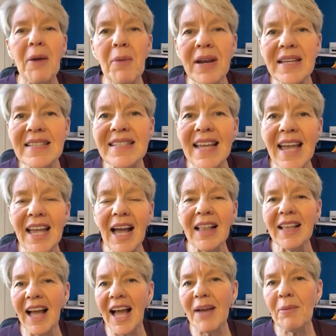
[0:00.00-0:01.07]
But I want to say,
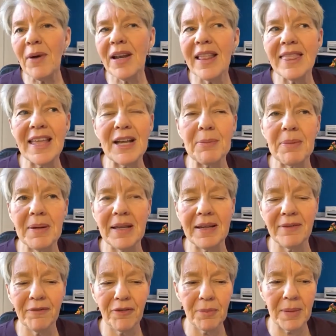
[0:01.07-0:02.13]
I want to think
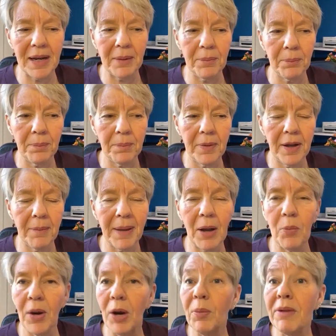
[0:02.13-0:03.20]

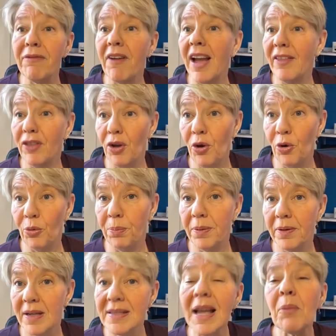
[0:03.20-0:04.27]
about where we find the
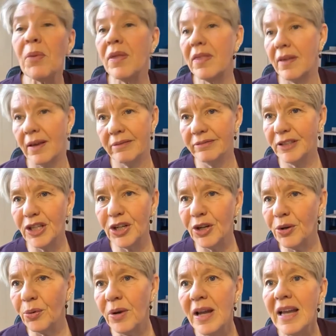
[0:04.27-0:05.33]
hope, because I'm with you. You
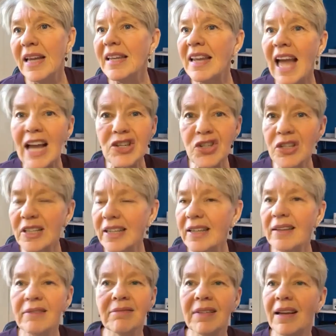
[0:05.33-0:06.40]
know,
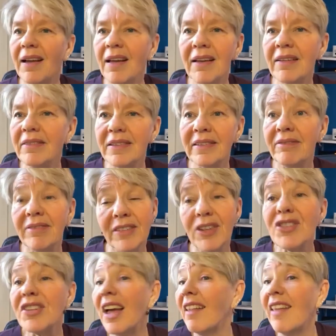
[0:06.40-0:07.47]
nationally,
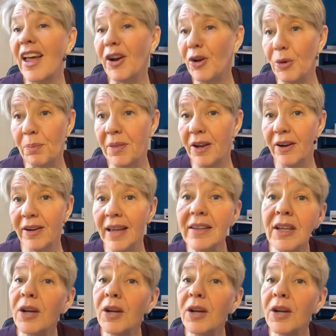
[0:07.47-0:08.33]
there's not a lot of hope there.